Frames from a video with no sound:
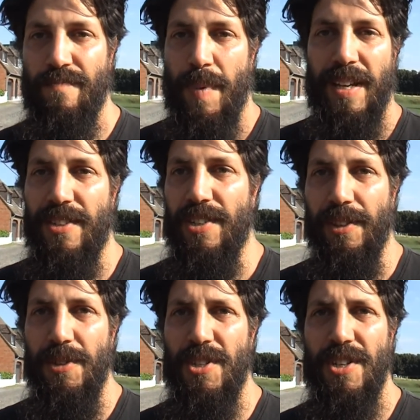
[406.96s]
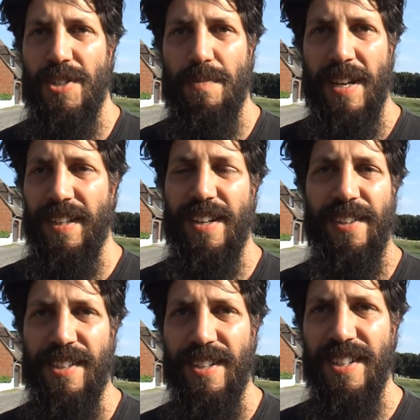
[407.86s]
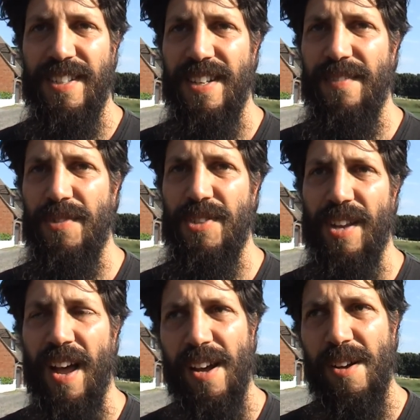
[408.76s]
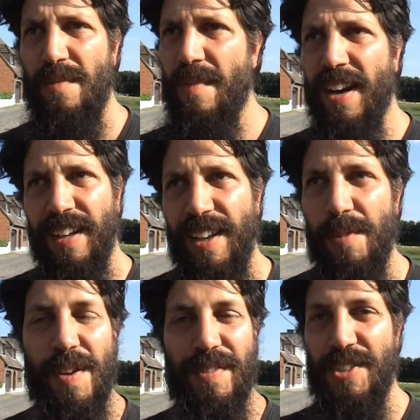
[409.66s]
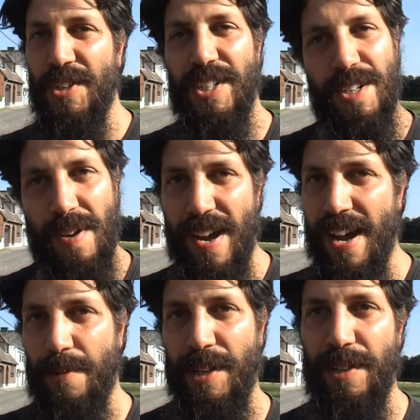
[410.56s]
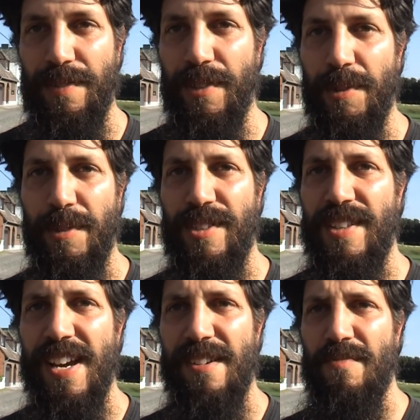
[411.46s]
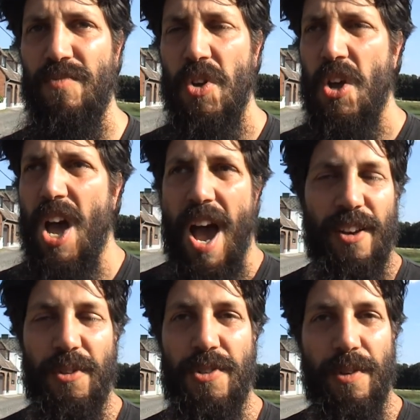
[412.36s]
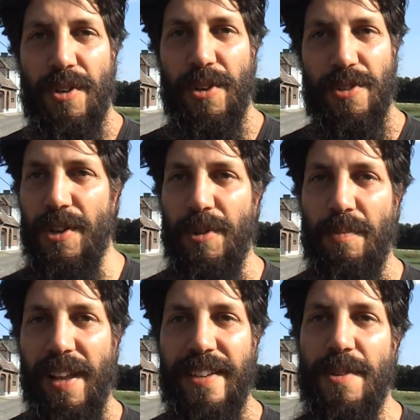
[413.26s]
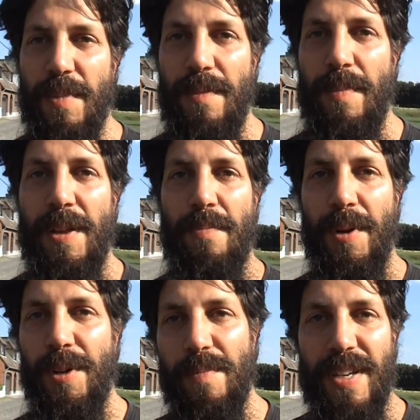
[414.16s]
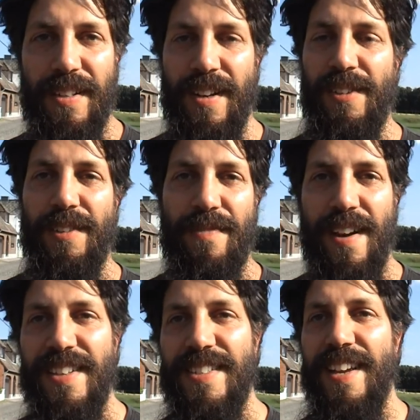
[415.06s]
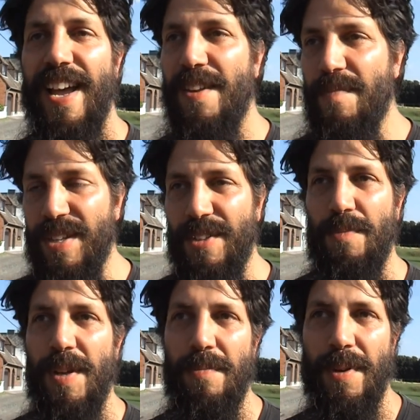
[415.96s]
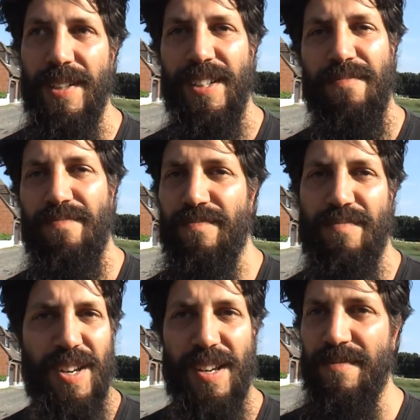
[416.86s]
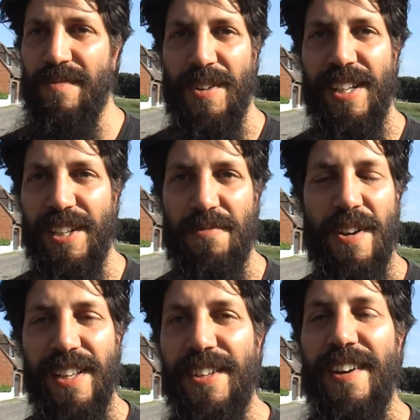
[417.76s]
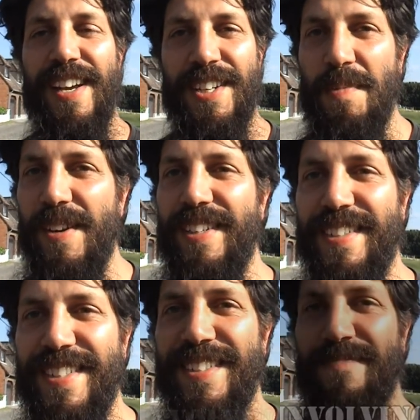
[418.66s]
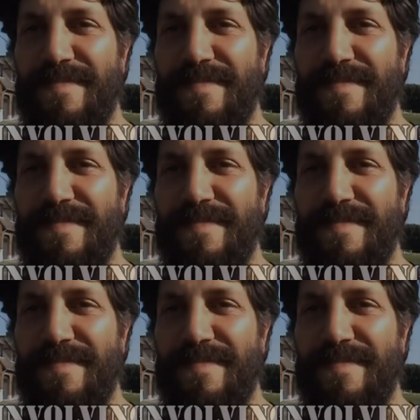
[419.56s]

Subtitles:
better solutions, better alternatives, and a little bit of discussion about how we go forwards now. And also, of course, a good place to meet people, meet old friends again, meet new people. Yeah, really, really great experience.